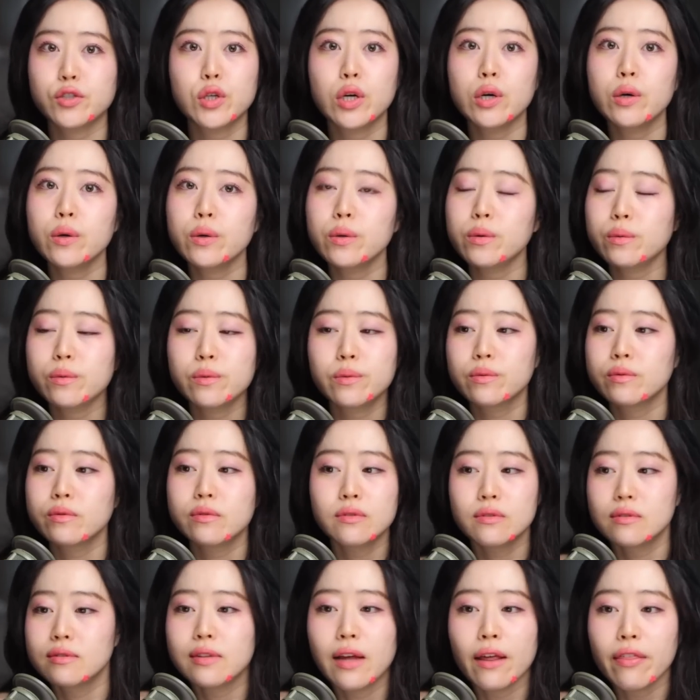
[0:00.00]
no
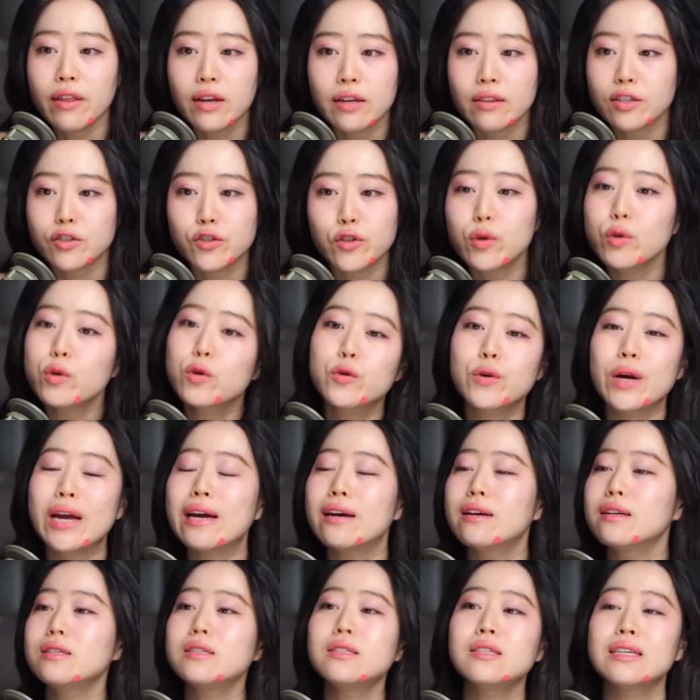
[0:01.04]
nothing. There's no
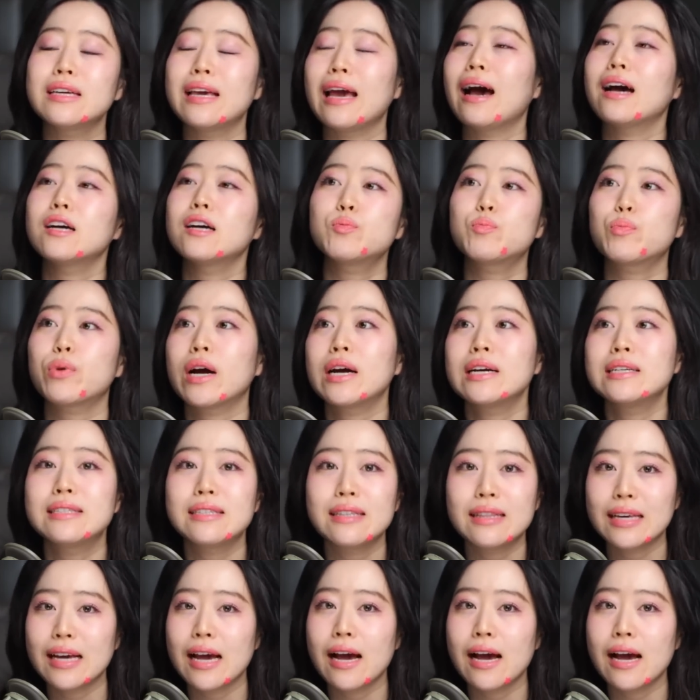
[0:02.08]
grand cash prize at the